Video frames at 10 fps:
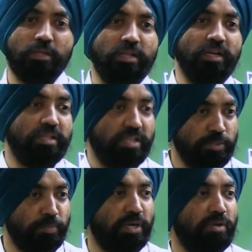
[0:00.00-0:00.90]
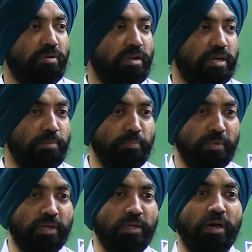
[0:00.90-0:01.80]
that this particular
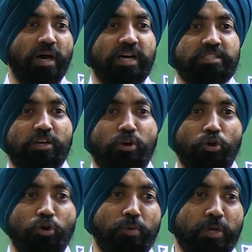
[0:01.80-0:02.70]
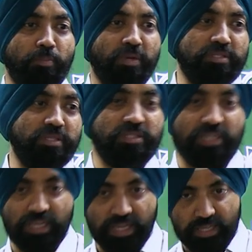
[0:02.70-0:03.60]
company has a global
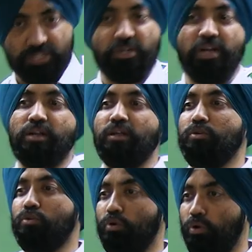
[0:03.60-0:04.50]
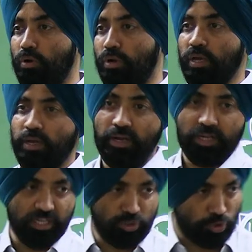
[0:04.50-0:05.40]
presence in extracting coal.
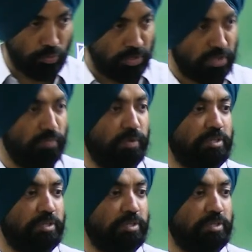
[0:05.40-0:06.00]
It has so much of